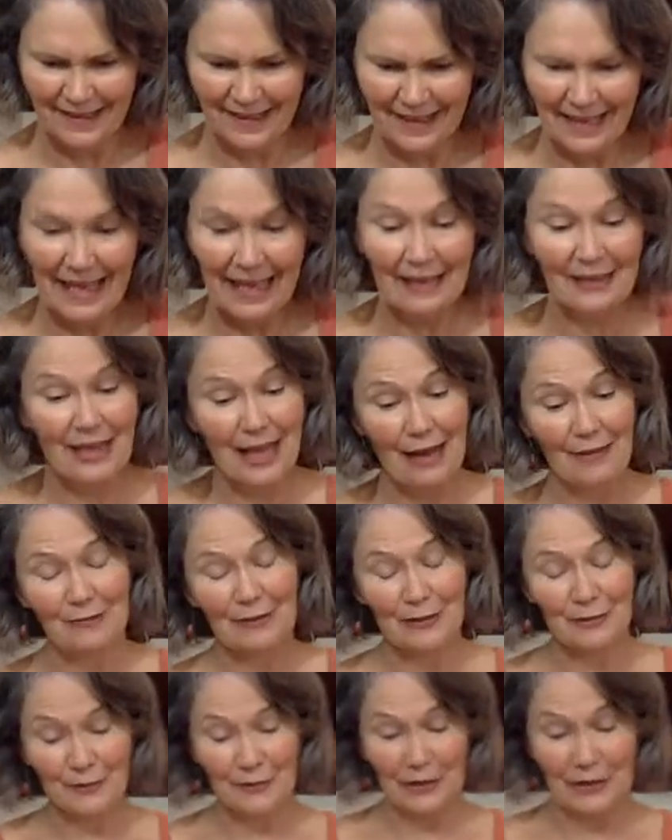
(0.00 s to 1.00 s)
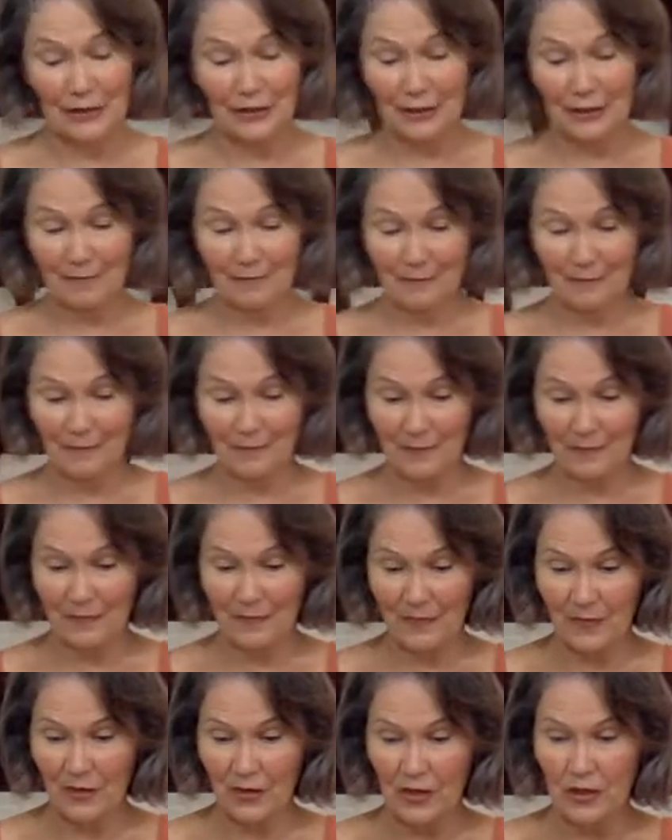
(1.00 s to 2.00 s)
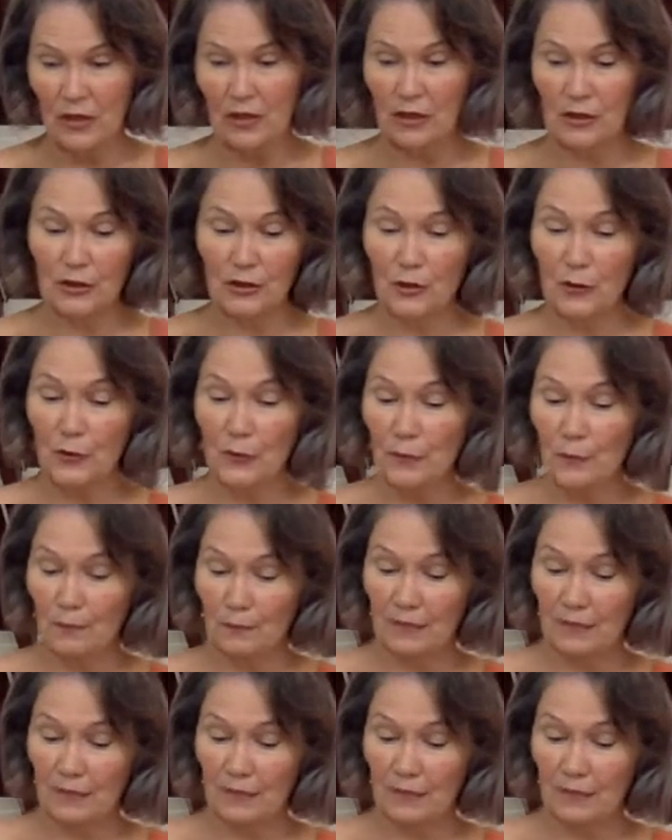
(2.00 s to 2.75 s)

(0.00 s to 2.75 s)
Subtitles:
and that one's really good. So